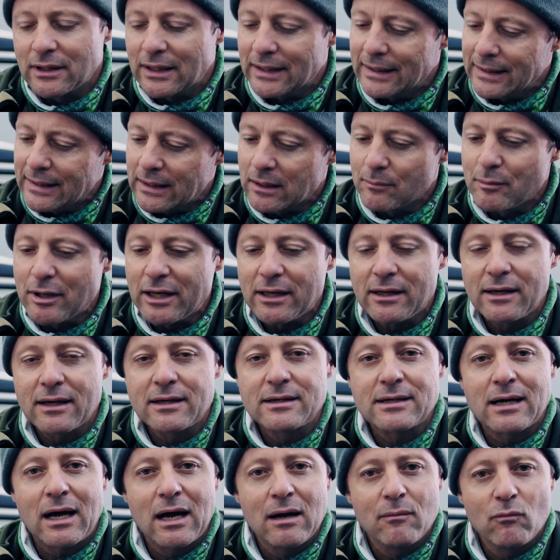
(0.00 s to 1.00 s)
A little bit at a
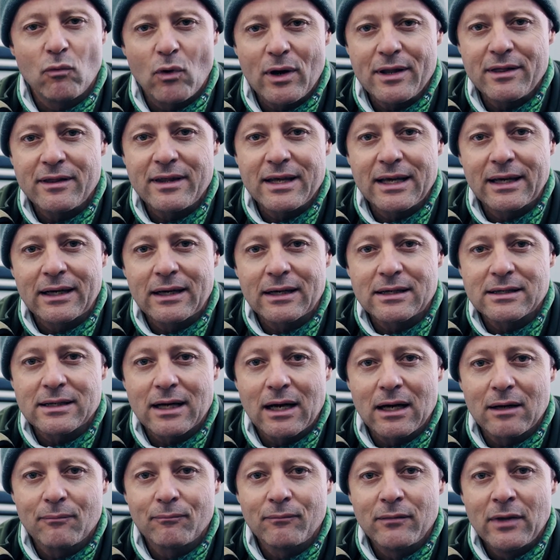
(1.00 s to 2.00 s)
time, one thing at a
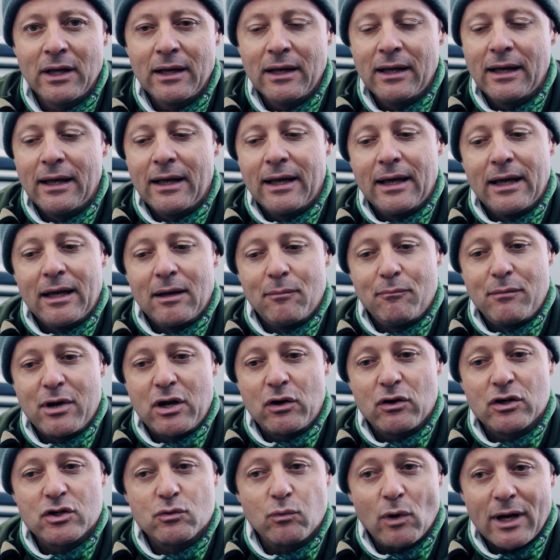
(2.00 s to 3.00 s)
time,
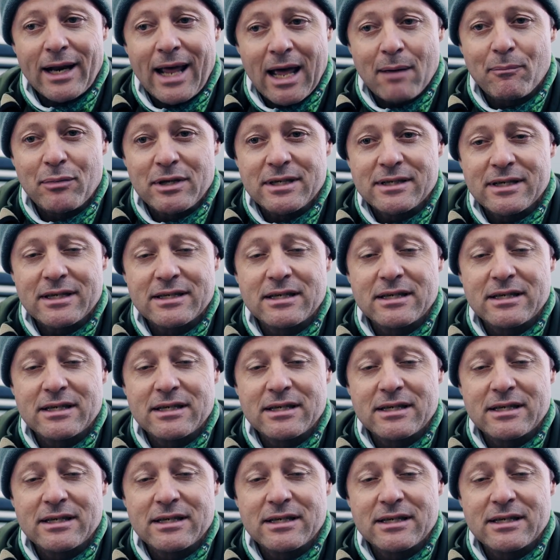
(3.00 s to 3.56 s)
because what happens